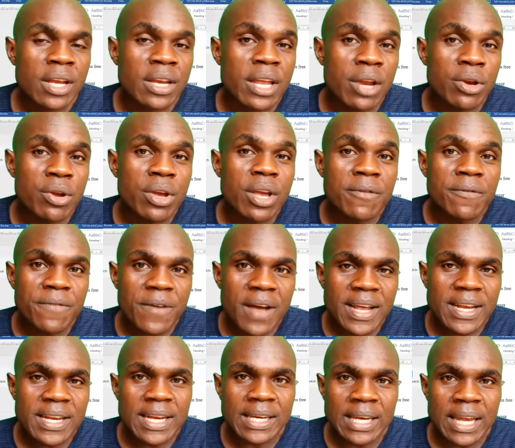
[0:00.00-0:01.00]
then you can
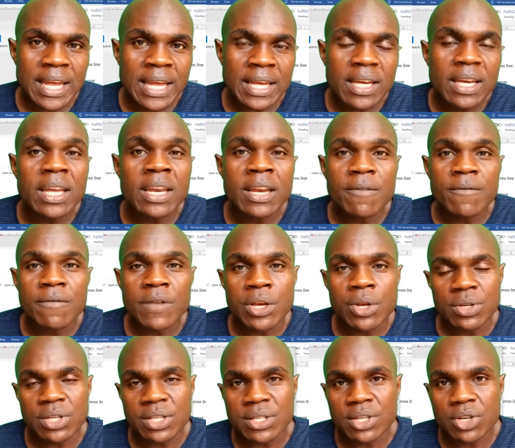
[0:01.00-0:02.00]
find the link in the
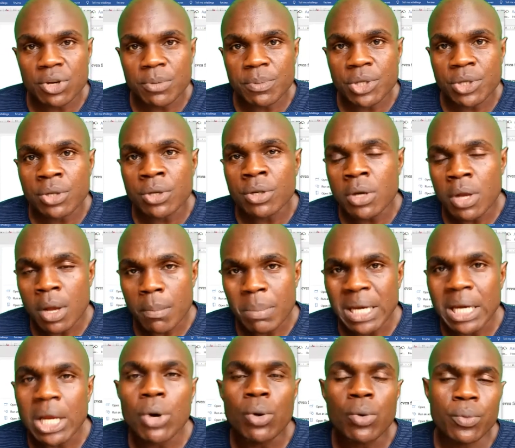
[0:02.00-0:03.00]
video description
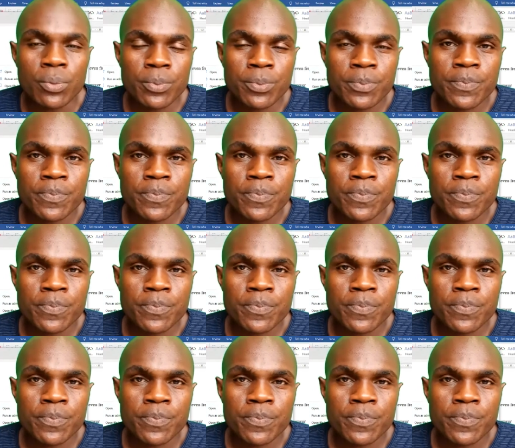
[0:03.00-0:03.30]
below.